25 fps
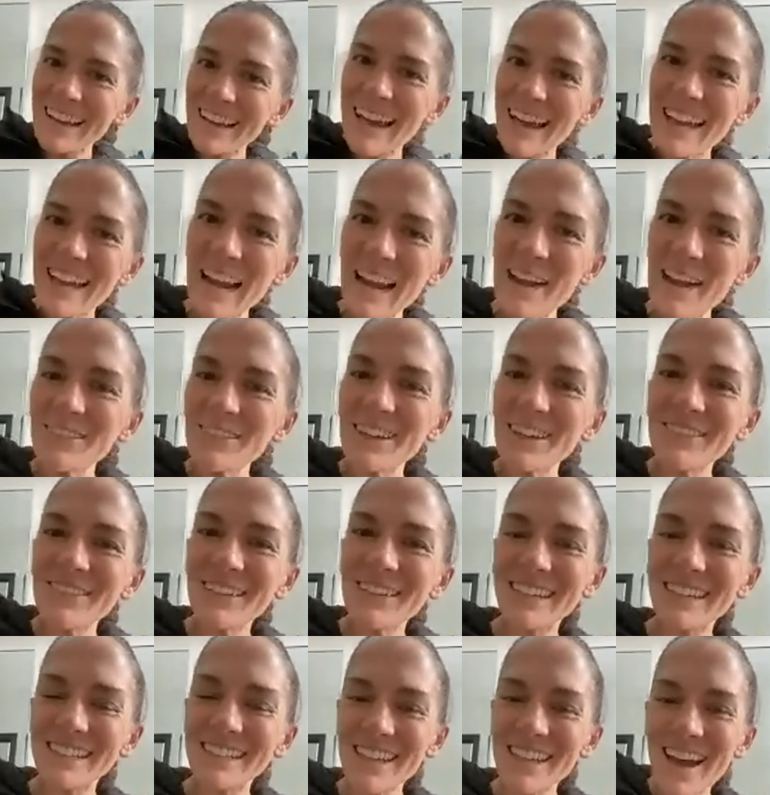And I'm giving
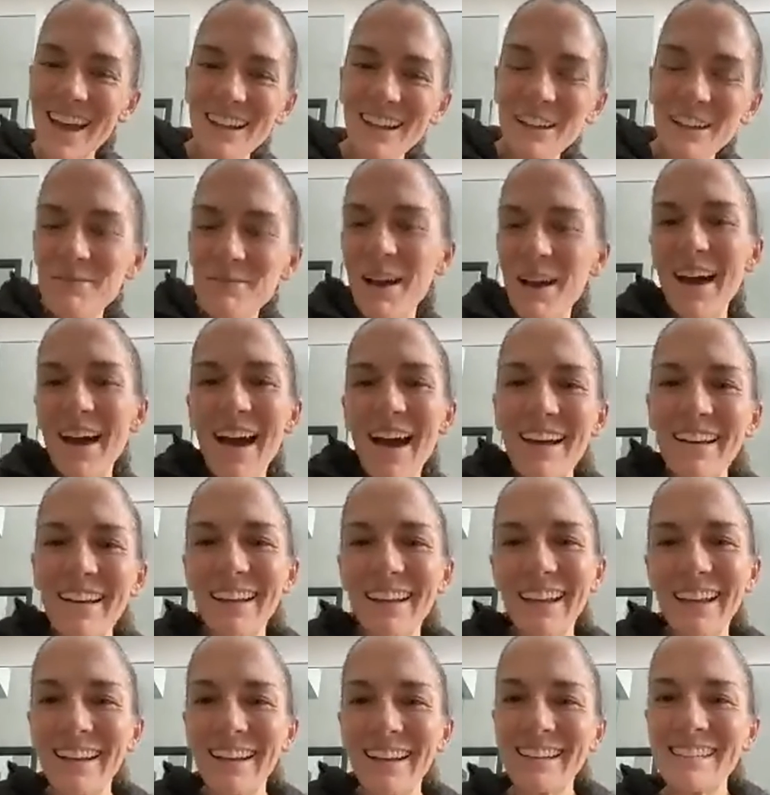a talk about how to
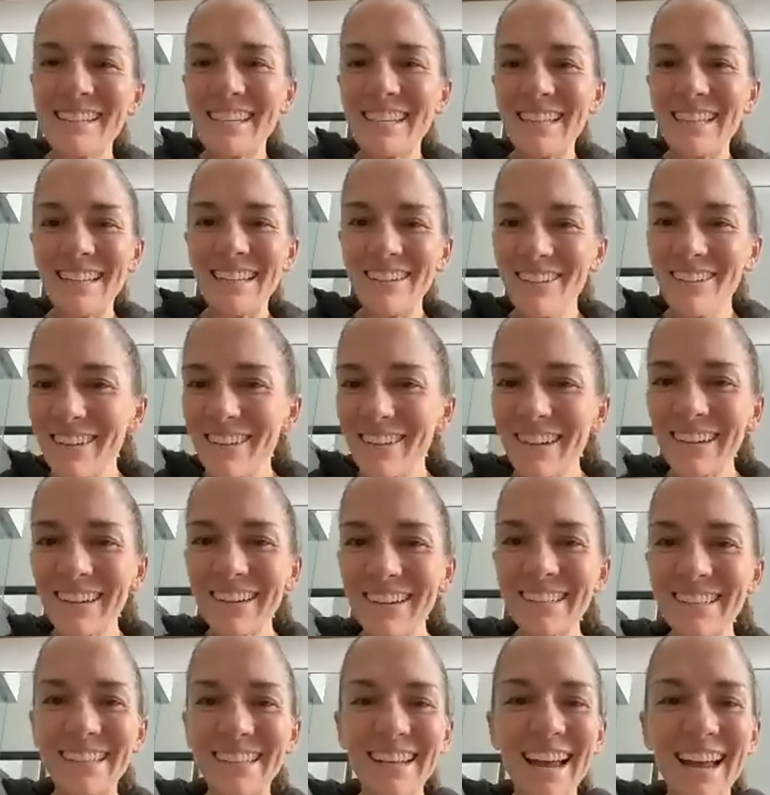get into the New Year's and
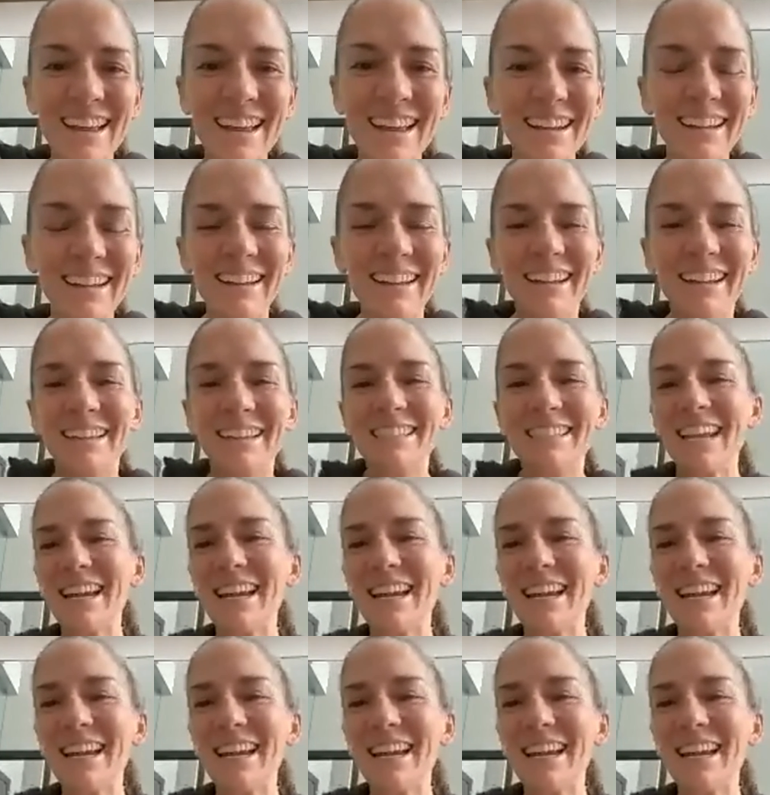how to change your